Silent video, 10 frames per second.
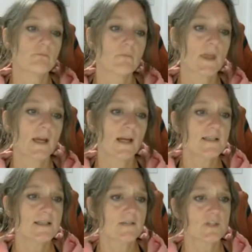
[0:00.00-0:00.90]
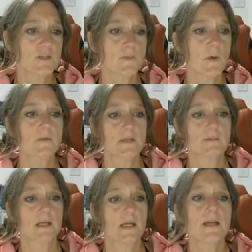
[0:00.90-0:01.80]
And I've just popped up
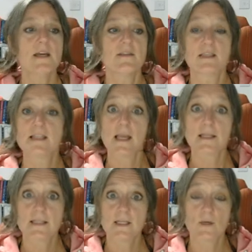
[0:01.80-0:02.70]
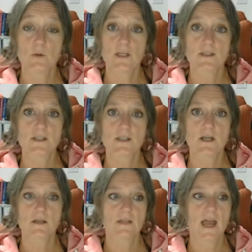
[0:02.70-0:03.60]
here. This lets the audience
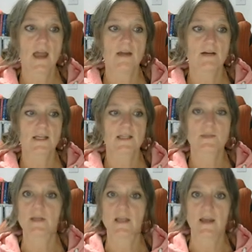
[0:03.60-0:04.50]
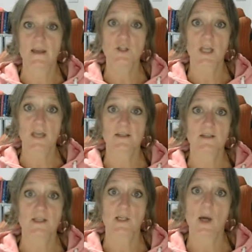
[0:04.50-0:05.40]
know that Eric has been
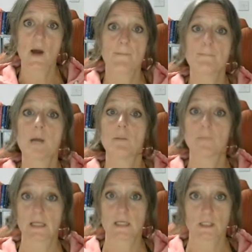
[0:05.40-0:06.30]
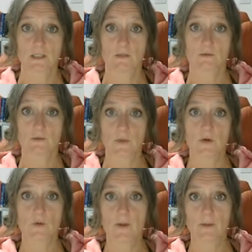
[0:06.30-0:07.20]
educated at a public school. So we
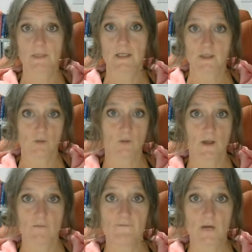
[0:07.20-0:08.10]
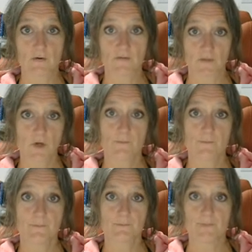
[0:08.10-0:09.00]
call public schools our very, very
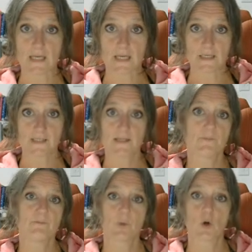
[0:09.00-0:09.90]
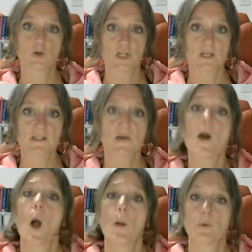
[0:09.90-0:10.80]
biggest, poshest,
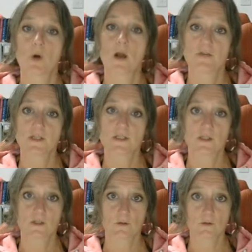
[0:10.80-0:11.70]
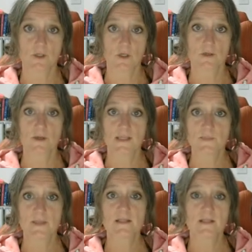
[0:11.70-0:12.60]
private school. So he's
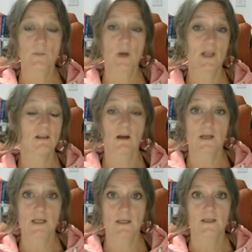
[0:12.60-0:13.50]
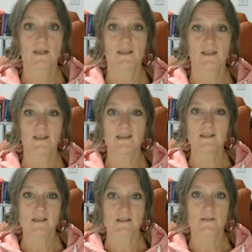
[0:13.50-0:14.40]
been somewhere like
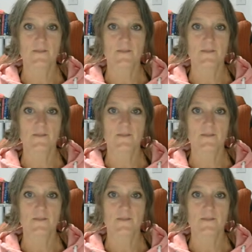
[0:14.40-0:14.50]
Eton,